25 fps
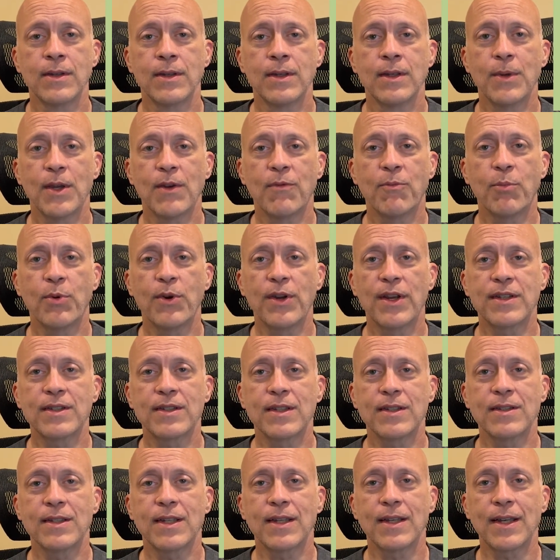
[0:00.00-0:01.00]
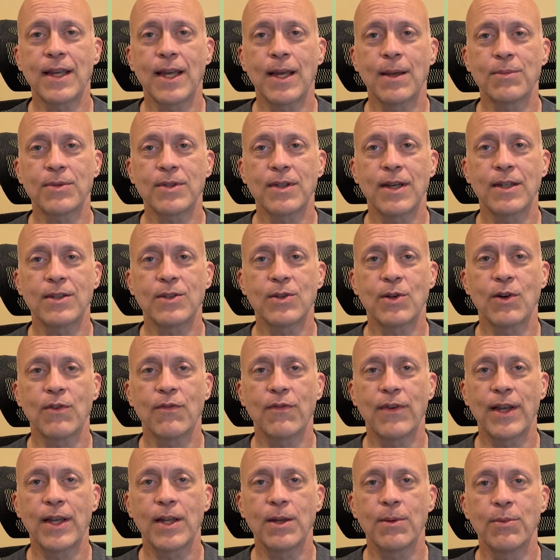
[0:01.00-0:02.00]
If pre-existing campsites are
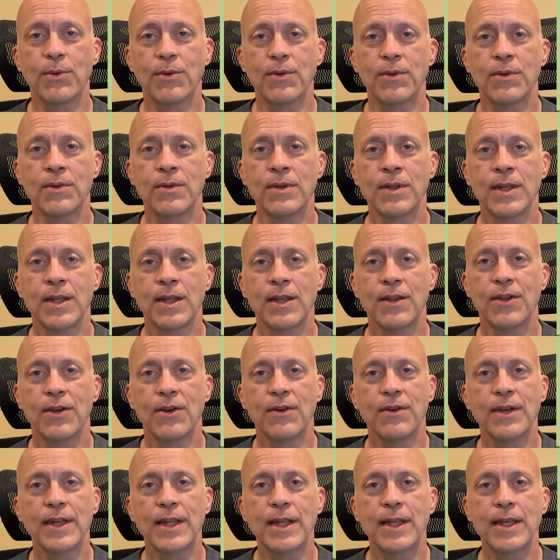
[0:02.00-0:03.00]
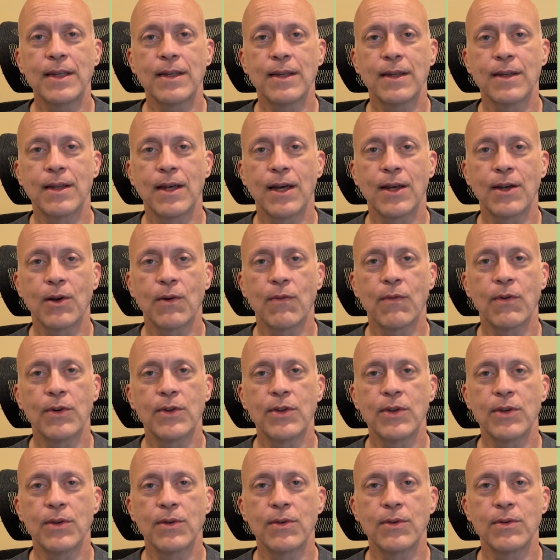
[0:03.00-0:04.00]
available, they're neat and not
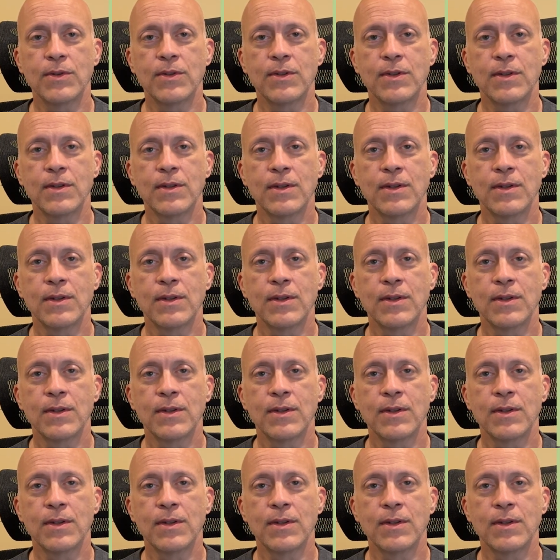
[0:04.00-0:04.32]
overused,